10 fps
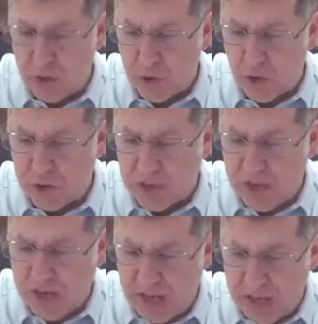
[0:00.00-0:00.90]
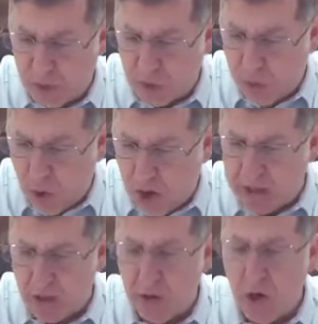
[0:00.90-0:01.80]
you're going to
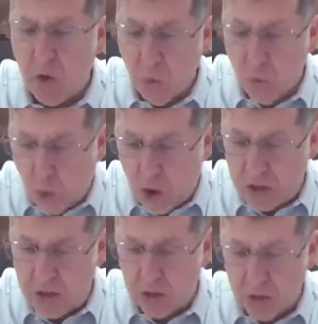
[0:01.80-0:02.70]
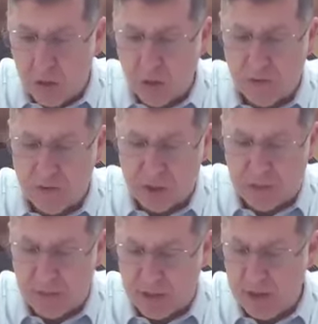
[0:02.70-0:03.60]
require one log of
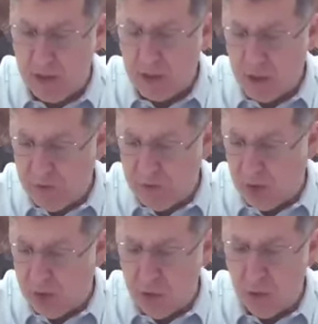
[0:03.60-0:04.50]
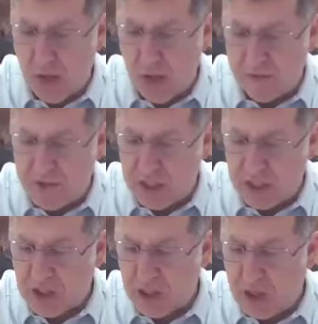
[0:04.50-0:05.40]
shemen, even whether you have
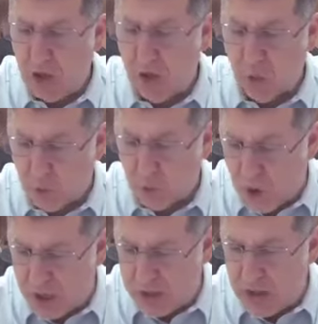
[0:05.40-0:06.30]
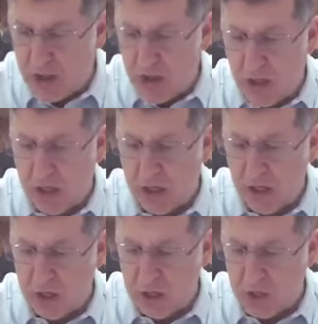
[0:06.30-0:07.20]
60 or one
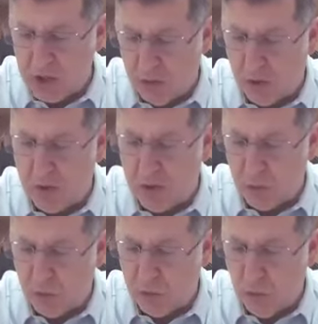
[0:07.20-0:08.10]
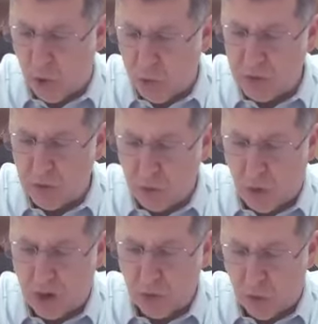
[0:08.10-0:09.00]
isaron, it will only
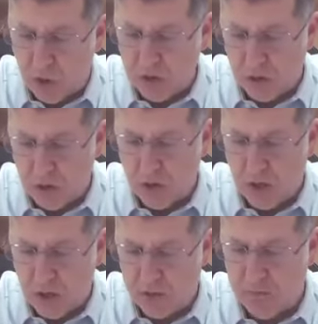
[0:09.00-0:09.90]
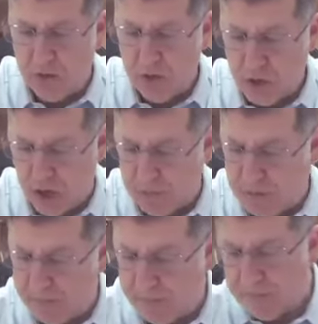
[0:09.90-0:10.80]
require one log of
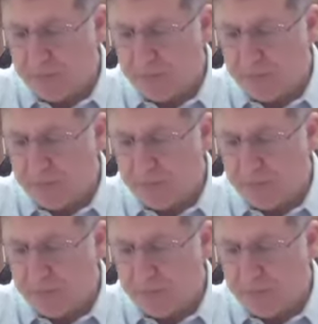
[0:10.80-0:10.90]
shemen.